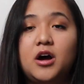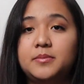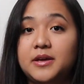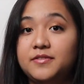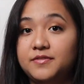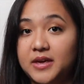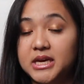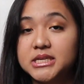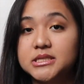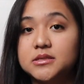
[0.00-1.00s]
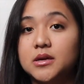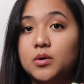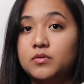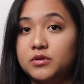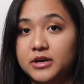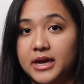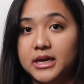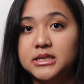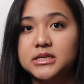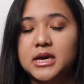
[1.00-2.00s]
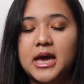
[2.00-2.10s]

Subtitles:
on my face overnight.